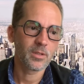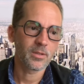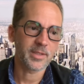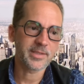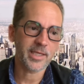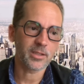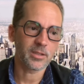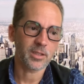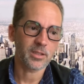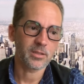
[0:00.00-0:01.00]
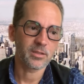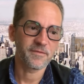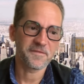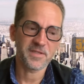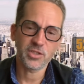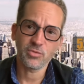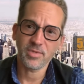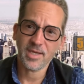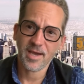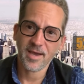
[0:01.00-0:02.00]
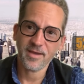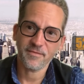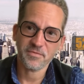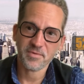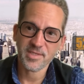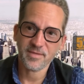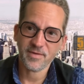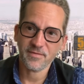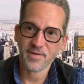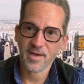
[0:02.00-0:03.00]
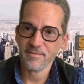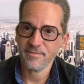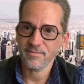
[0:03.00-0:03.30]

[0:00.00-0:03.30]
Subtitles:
Let's take a look. 52-week high of 375.